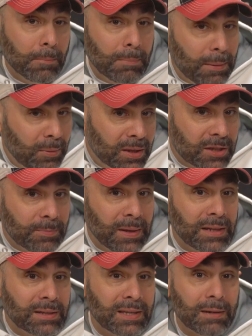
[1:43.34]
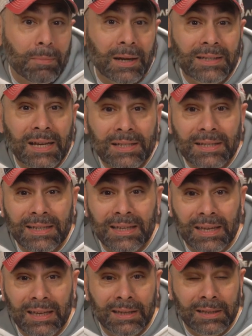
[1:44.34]
Maybe this means that my testing
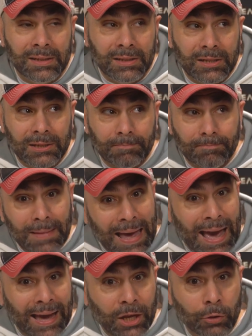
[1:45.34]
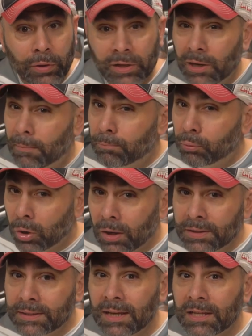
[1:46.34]
is accurate in a
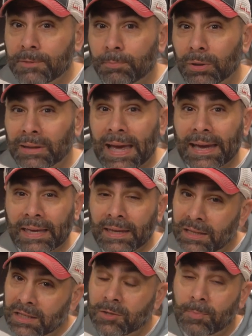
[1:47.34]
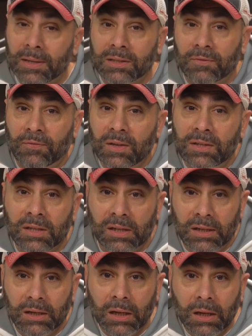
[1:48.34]
broad sense, but lacking in
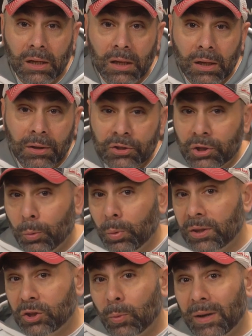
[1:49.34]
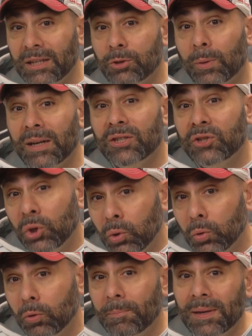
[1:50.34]
specificity. So with
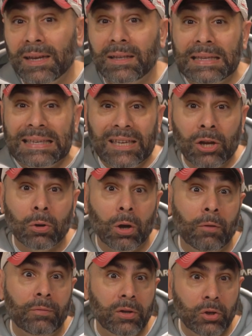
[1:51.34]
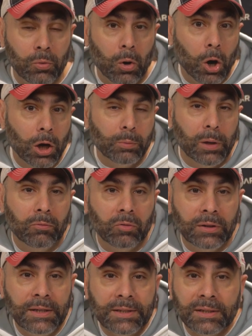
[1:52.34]
2022 being the year of the new hardware
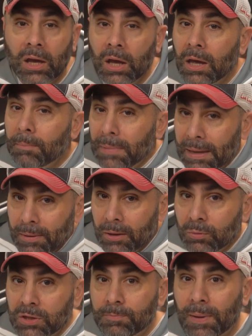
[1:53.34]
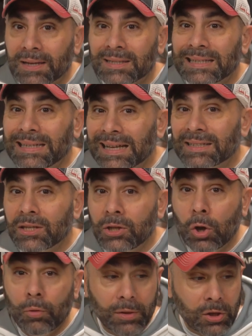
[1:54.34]
release, maybe it was best to get to
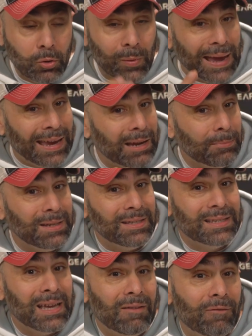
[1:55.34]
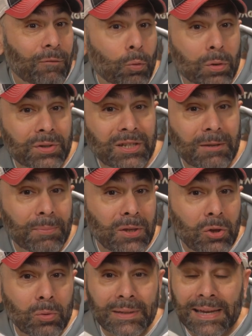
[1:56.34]
know the new AMD Zen 4
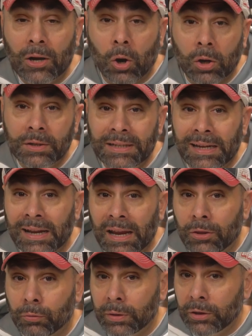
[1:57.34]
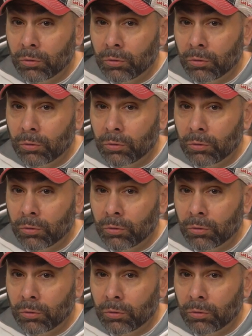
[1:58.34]
CPUs and RDNA 3